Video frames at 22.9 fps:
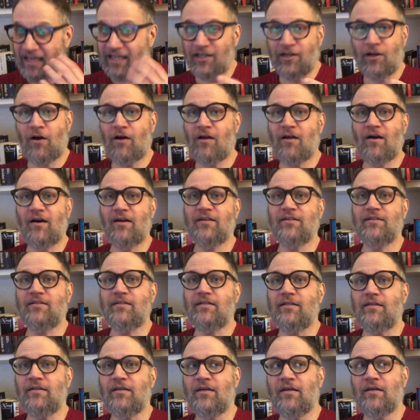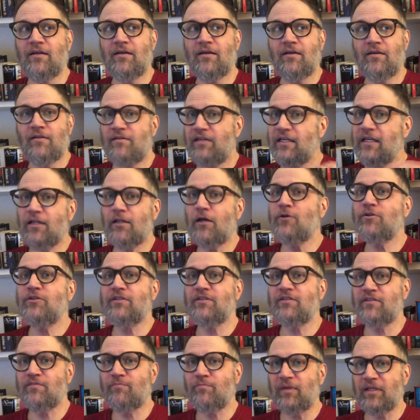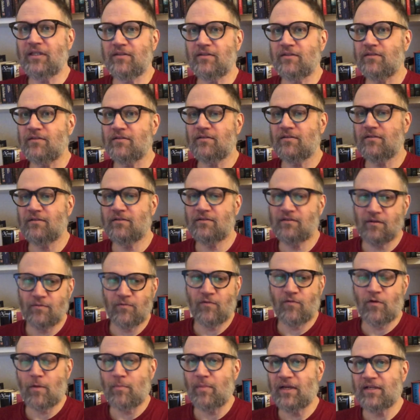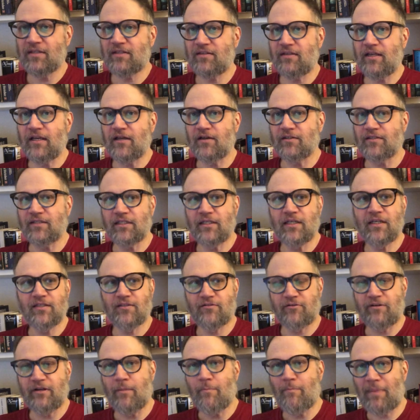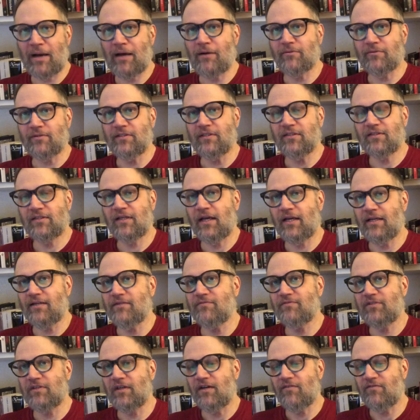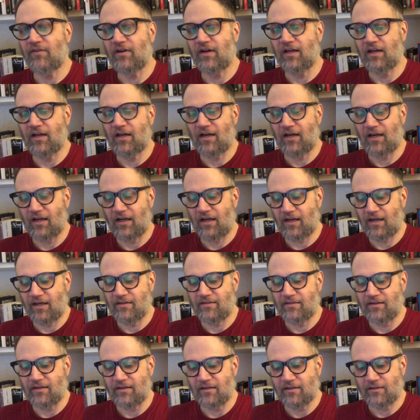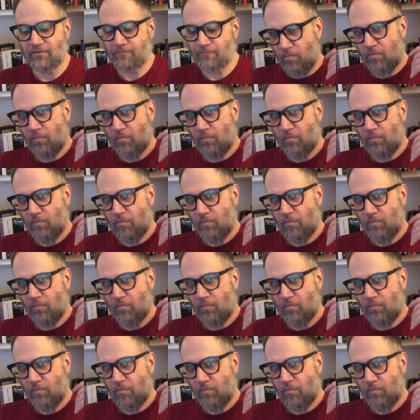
And in all honesty, theologians have been some of our best thinkers in history about this kind of stuff, I think.